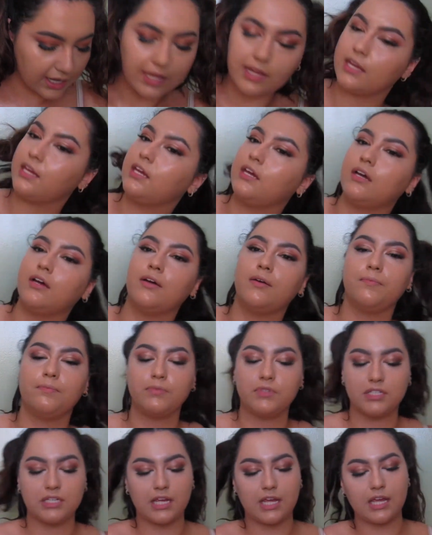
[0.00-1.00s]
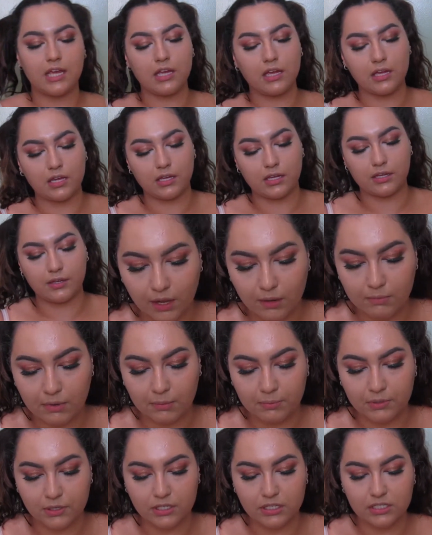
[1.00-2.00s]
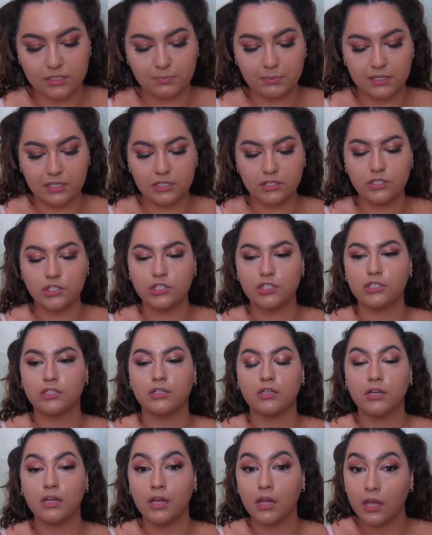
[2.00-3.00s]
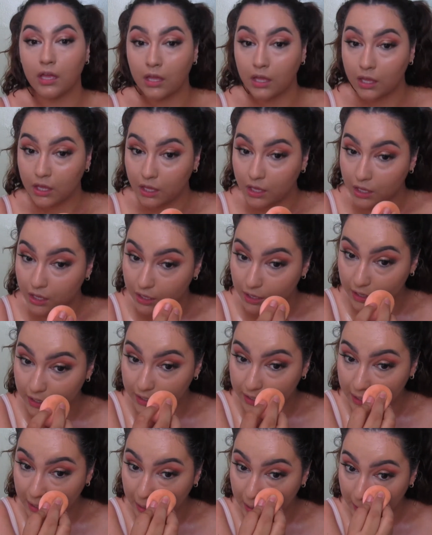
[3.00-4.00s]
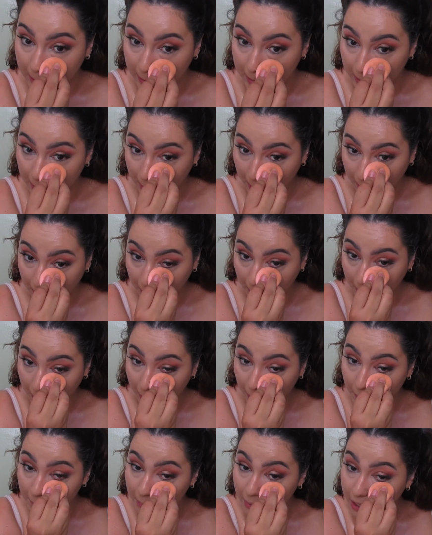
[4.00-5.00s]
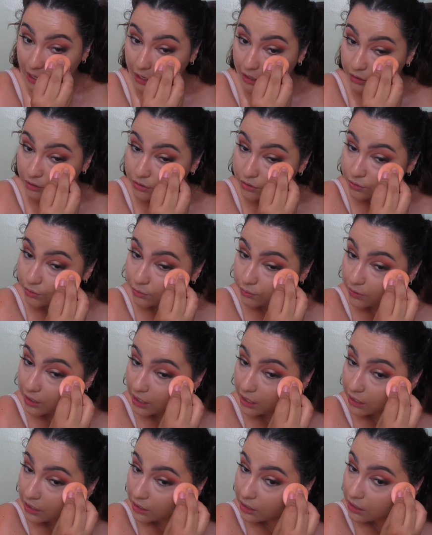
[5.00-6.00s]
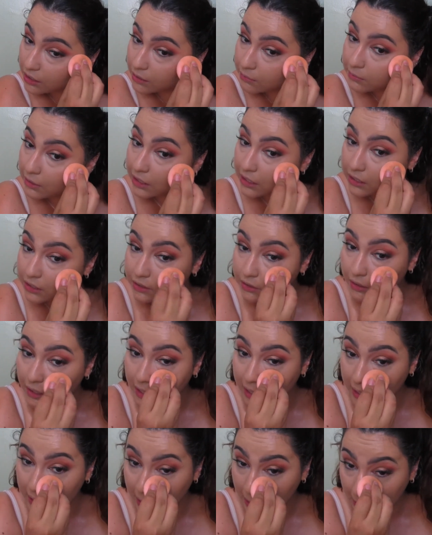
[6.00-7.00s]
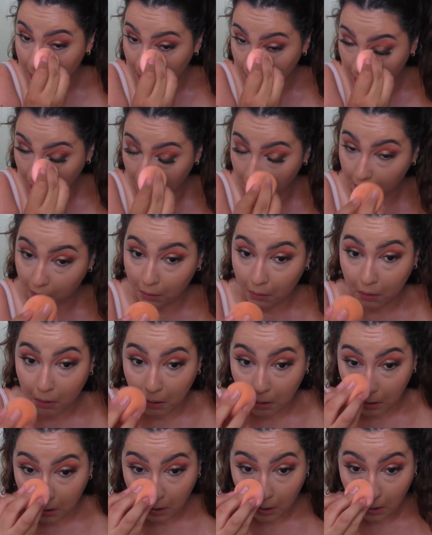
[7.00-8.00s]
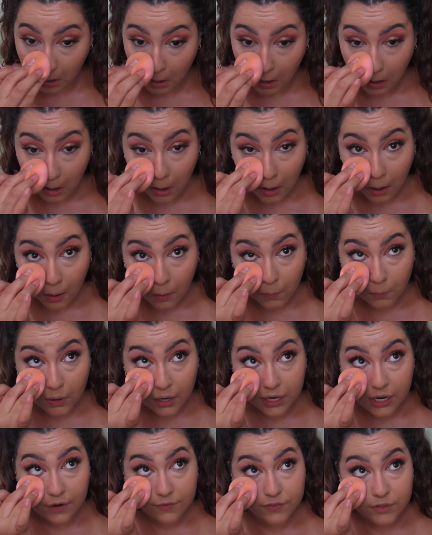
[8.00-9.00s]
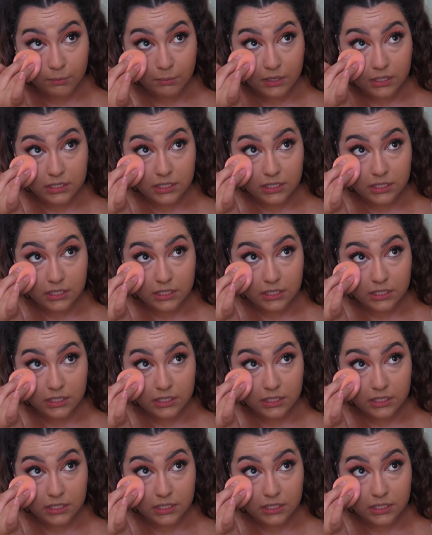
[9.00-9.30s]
I take my beauty sponge and I pounce right on my under eye right after my